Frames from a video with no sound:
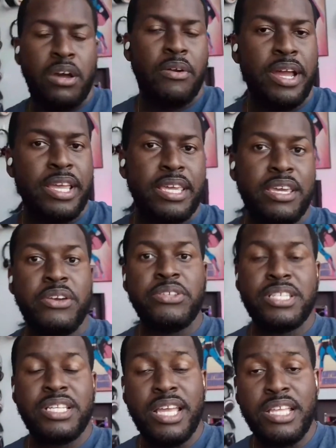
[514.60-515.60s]
All right, here
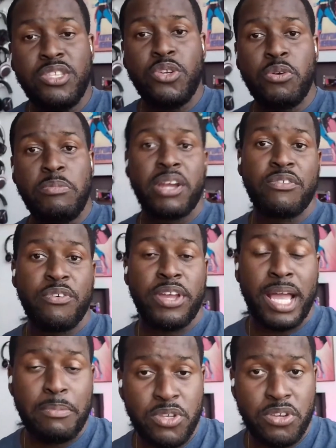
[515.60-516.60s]
is an indoor microphone
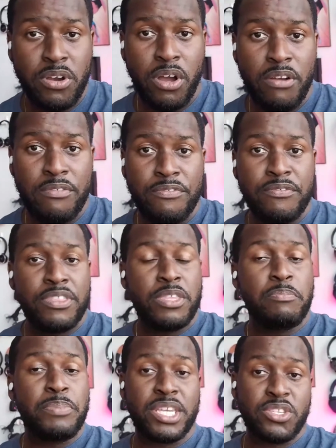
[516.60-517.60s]
capture of
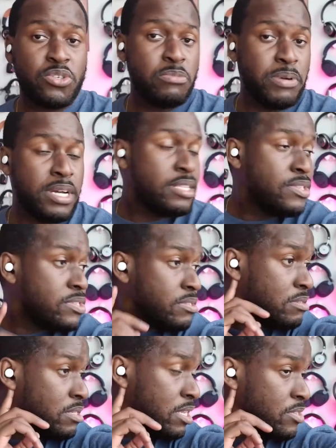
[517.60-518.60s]
the Pixel
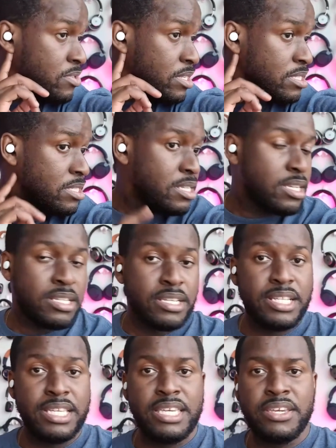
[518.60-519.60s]
Buds, as you can see
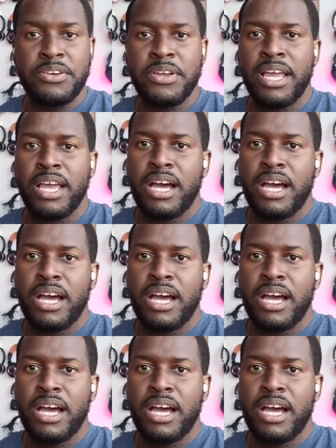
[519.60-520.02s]
clearly here.